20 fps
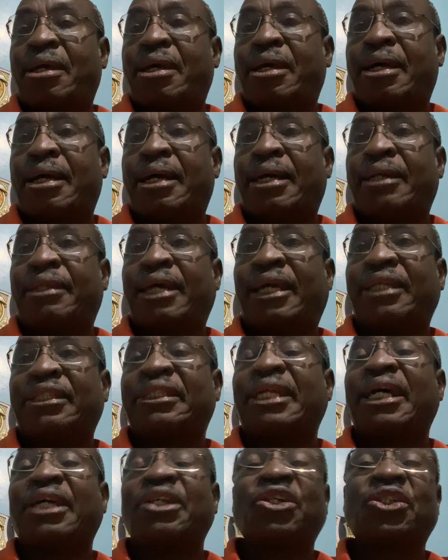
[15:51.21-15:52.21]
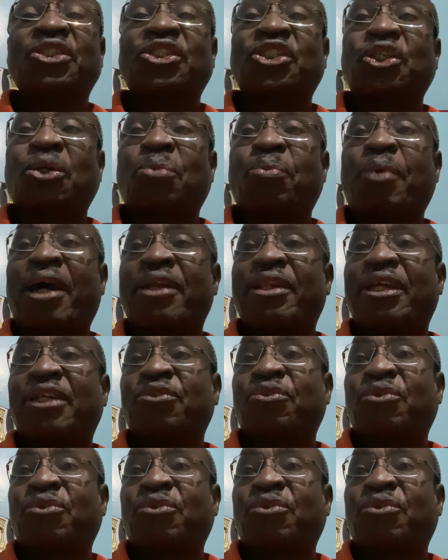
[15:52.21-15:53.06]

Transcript: That does not stop others